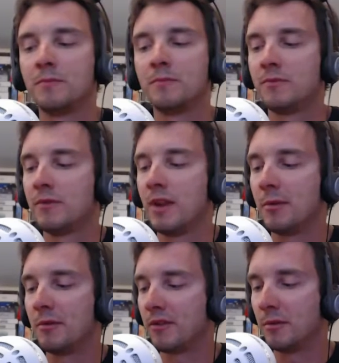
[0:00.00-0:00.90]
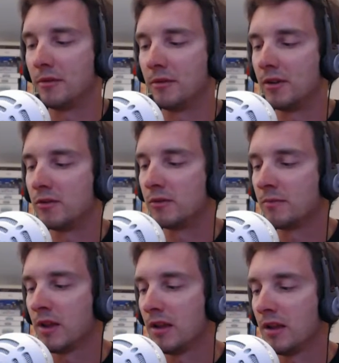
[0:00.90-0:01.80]
Damn it. What a stupid feature.
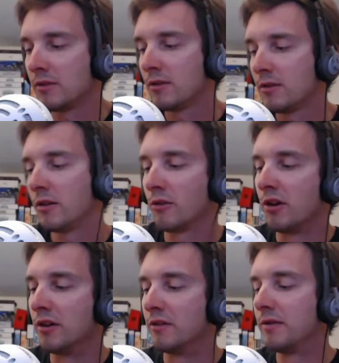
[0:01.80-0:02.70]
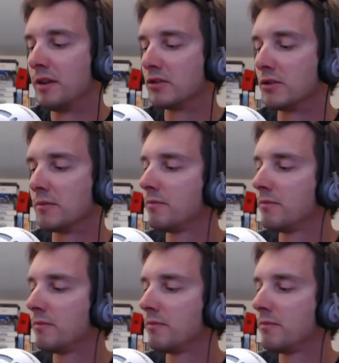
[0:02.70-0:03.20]
Or unfeature.